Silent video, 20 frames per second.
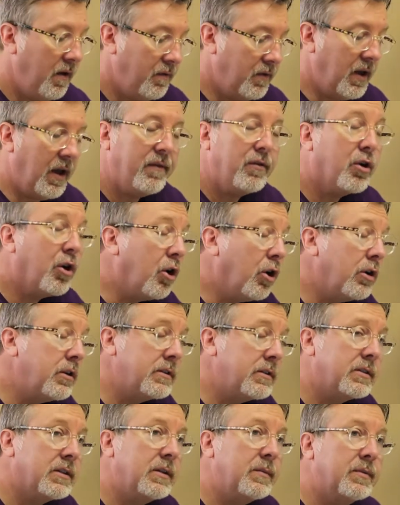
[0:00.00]
If you have a
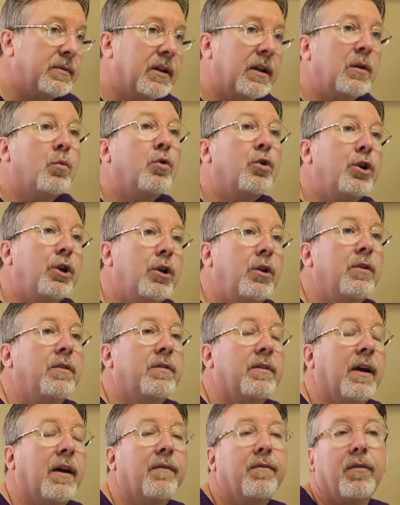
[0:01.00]
current sleep study, we'll
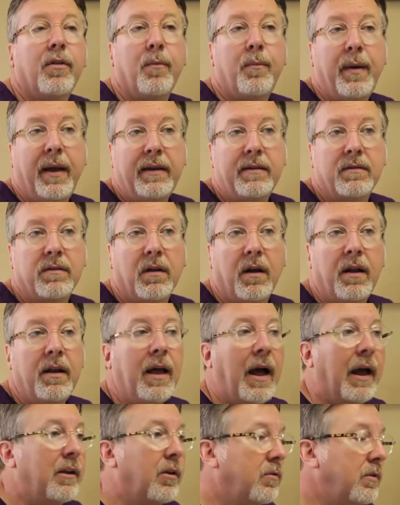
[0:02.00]
use that for the baseline.
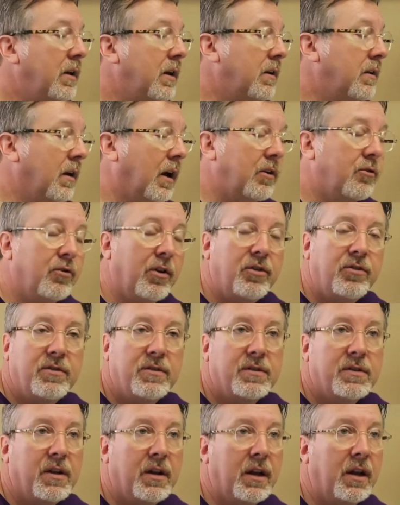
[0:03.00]
I don't need a
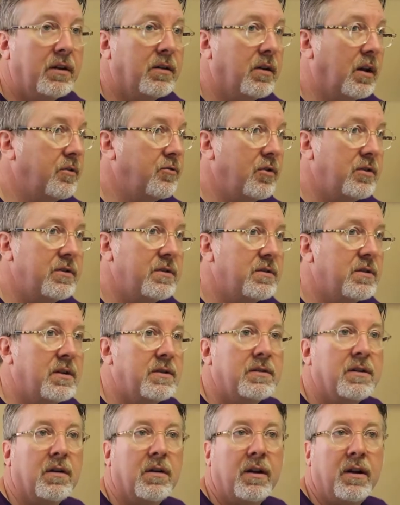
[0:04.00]
titration study. A titration
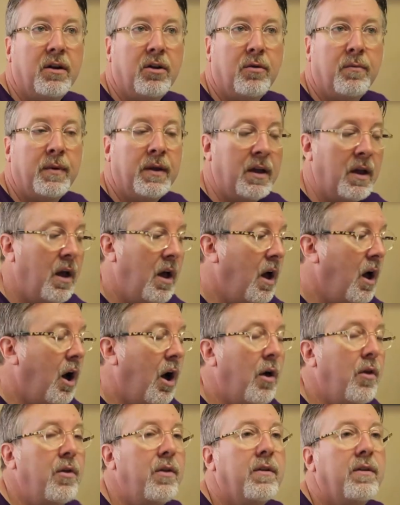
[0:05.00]
study is not going to help me,
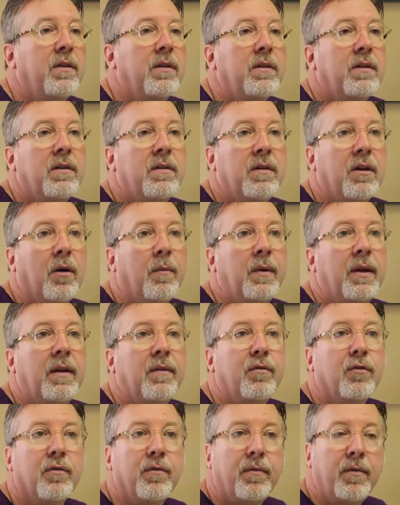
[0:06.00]
other than to tell me
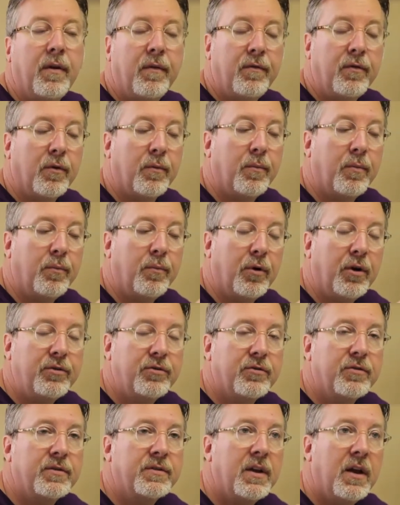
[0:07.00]
if your
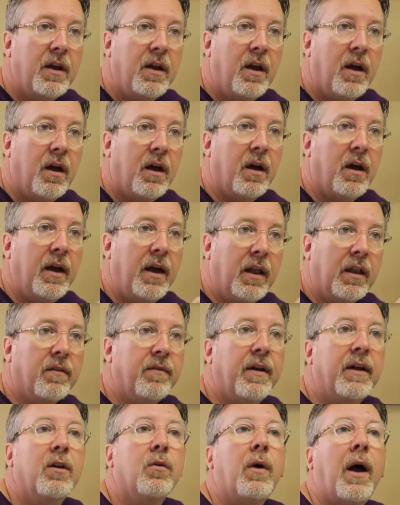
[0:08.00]
pressure is
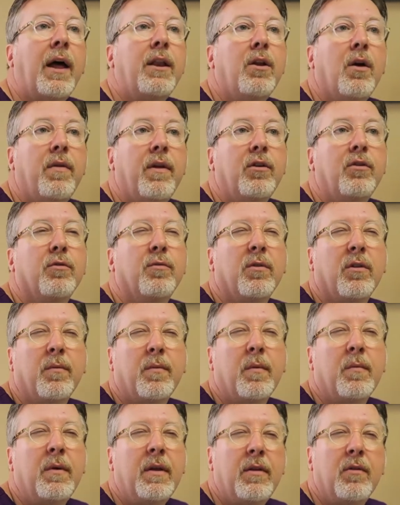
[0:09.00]
elevated. I know that you're a
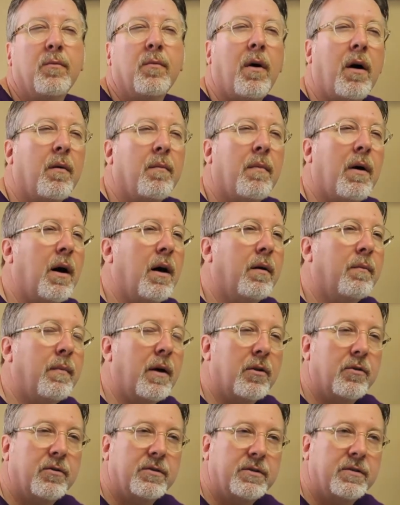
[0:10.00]
little bit either mild,
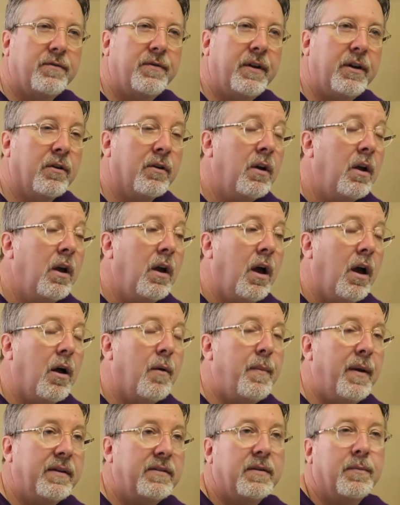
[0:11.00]
moderate, severe
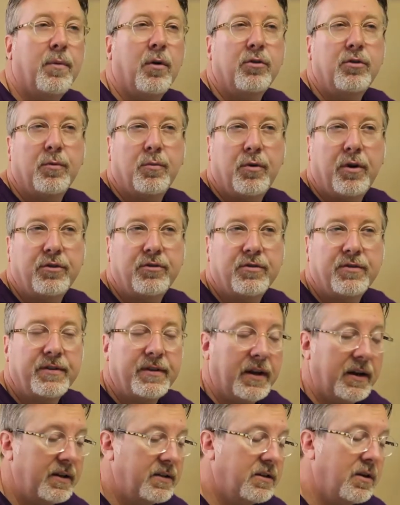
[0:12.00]
based upon your pressure
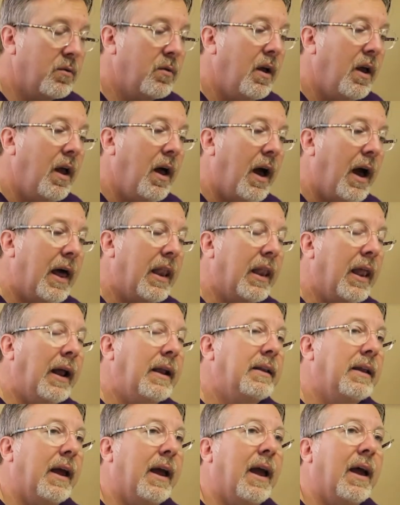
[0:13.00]
setting. So I'd
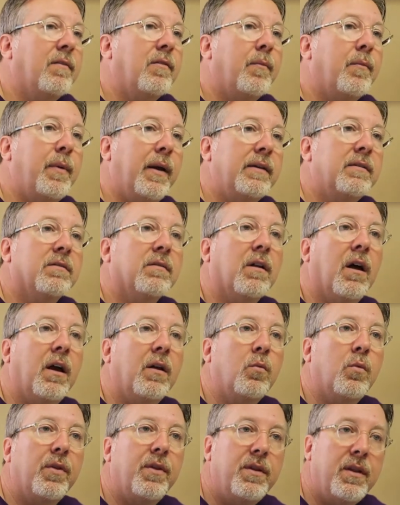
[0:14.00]
like to have a
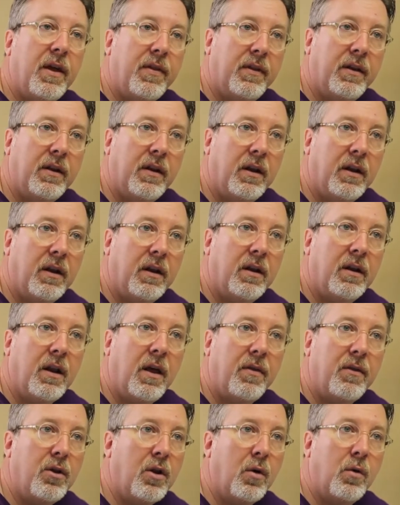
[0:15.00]
baseline with nothing in it,
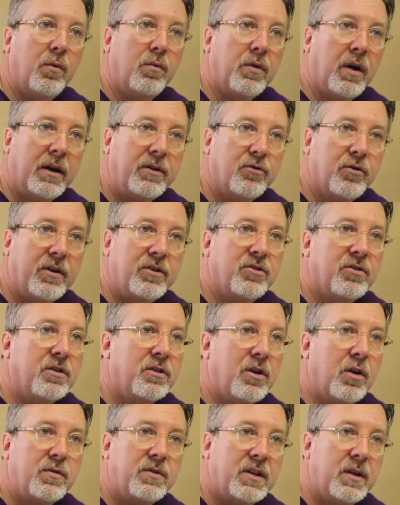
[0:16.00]
no
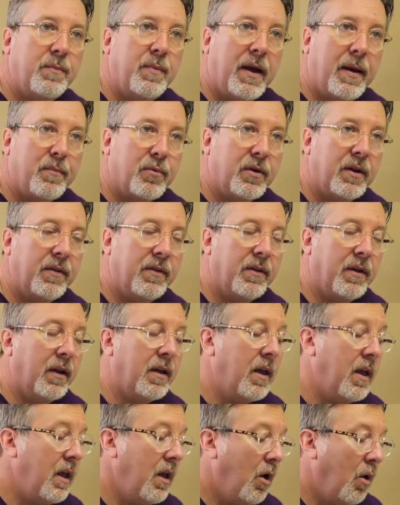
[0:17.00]
titration, no CPAP or anything.
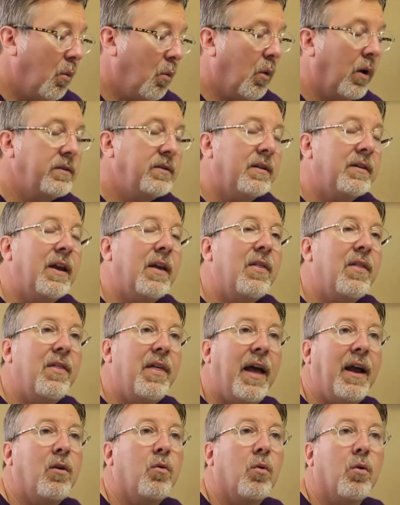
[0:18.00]
Once I get
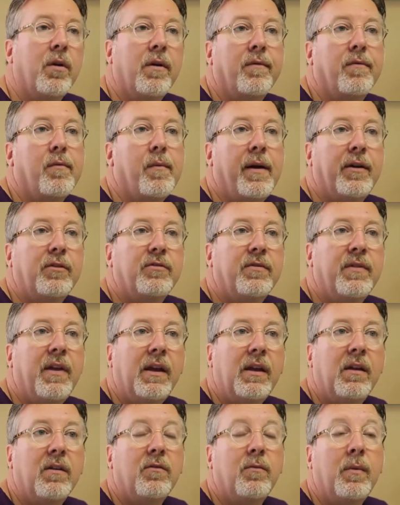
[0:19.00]
that core information,
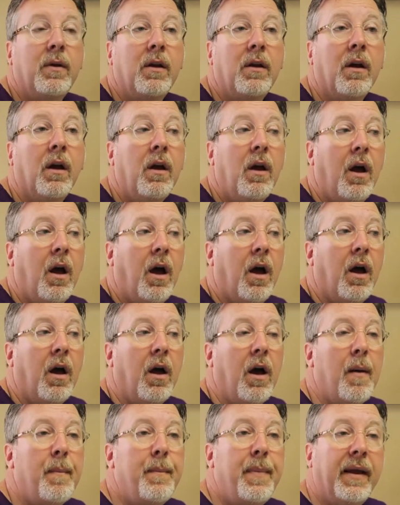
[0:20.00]
that gives me
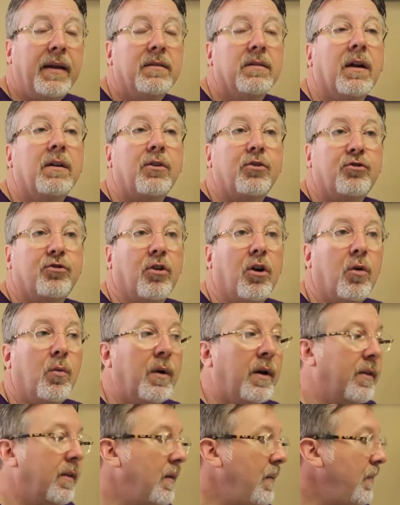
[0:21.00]
a baseline to start
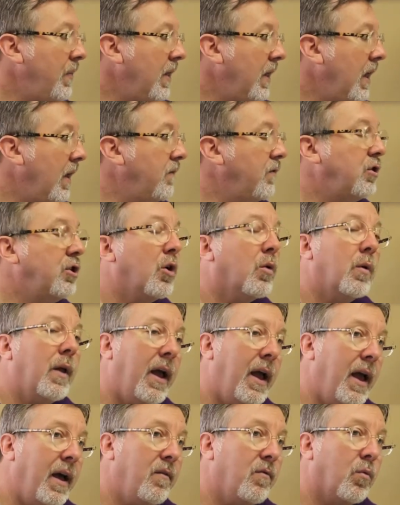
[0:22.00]
with. If you don't
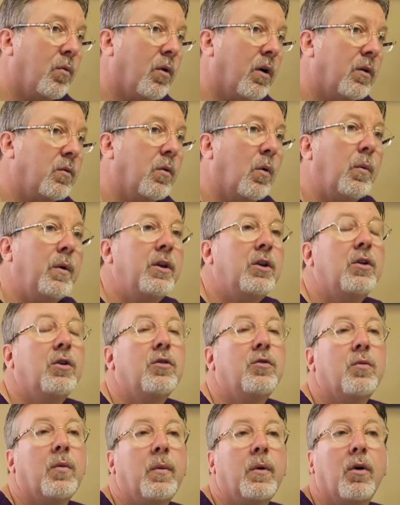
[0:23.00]
have one, what we do
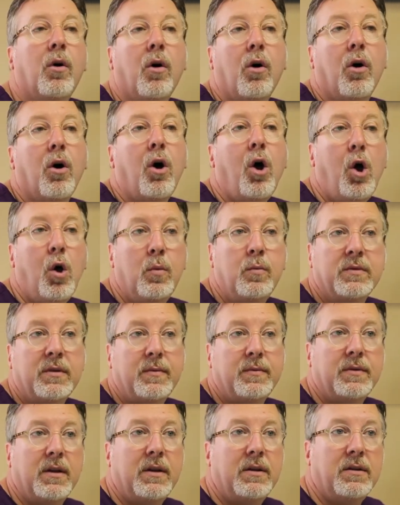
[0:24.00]
is what we call a home
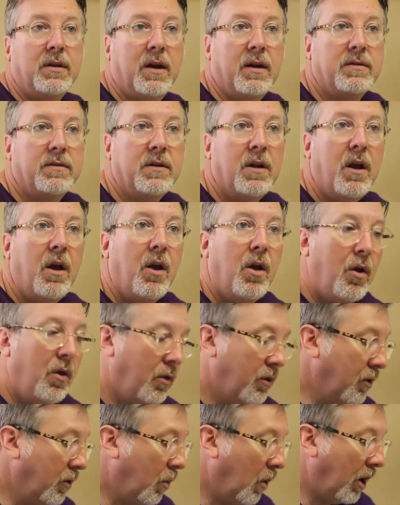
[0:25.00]
sleep study test.
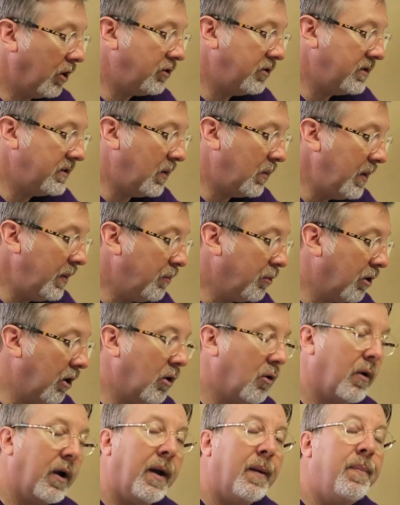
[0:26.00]
They're watches that we
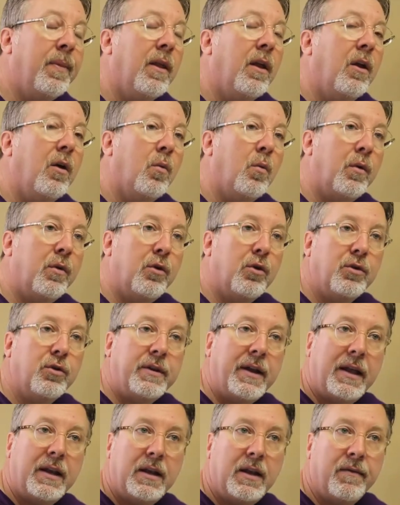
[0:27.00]
program with your
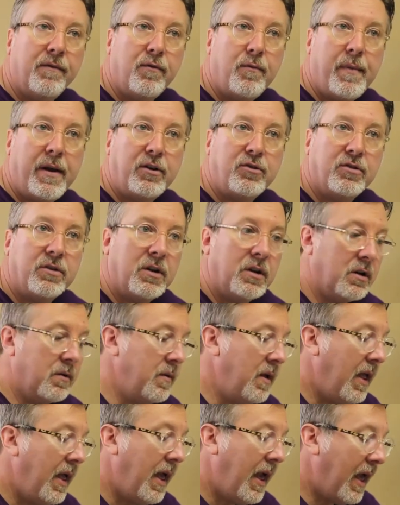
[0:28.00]
data and information in
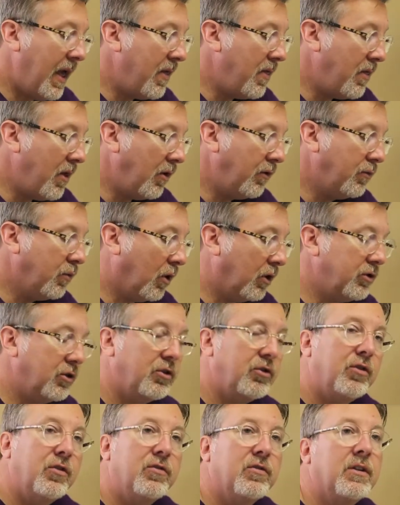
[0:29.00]
them, and those
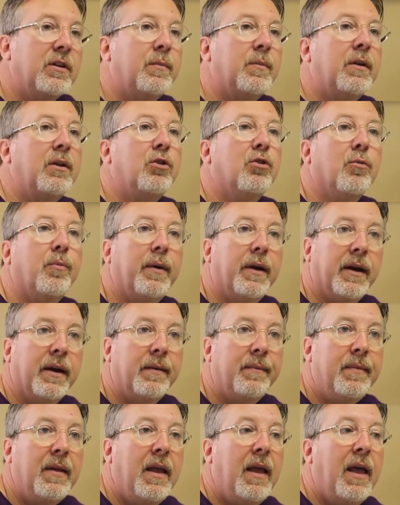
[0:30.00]
watches you sleep in your
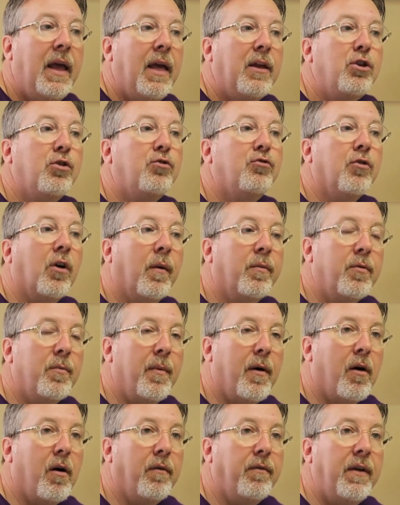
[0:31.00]
bed. You drop
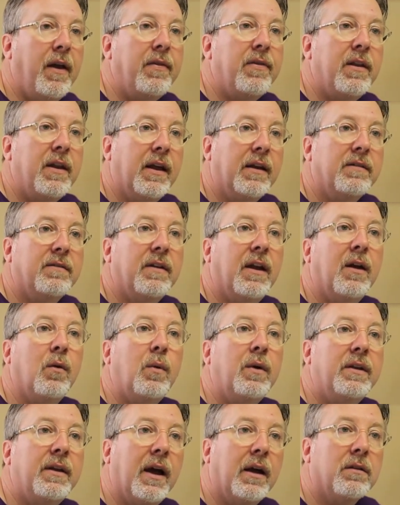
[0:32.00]
them off, and the next day
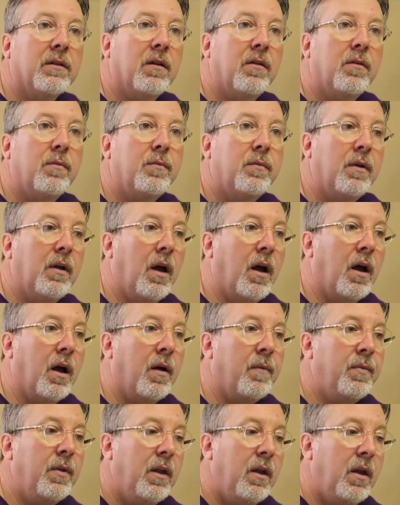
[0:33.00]
we download
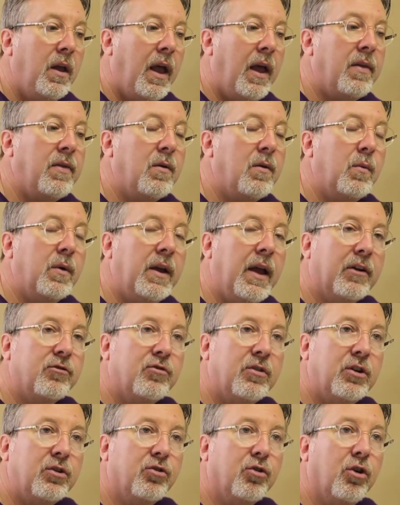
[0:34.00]
them, and then we
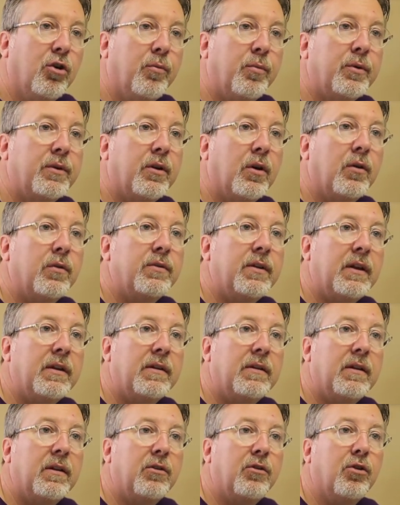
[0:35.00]
actually interpret those
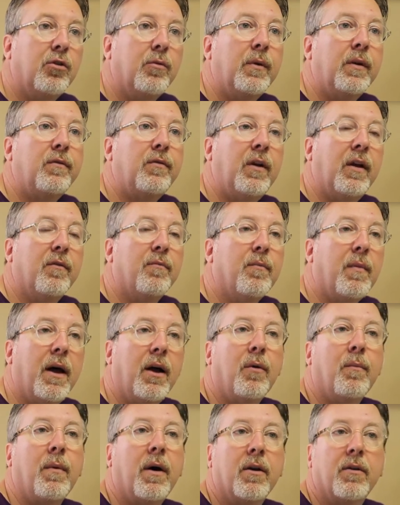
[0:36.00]
and determine if you have
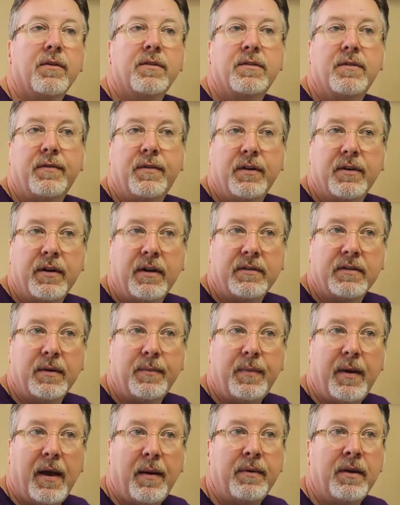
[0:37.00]
mild, moderate, severe
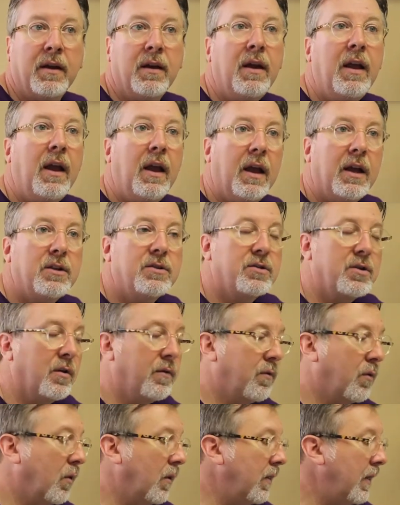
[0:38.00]
sleep apnea, and
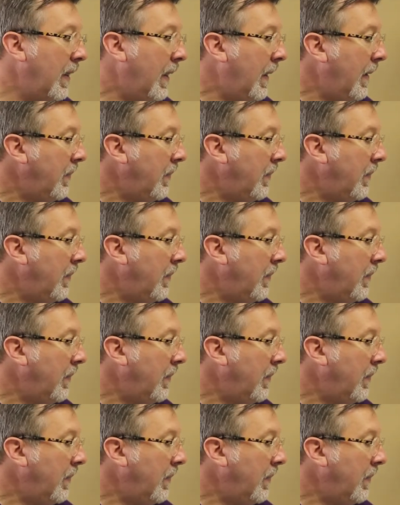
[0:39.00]
so forth.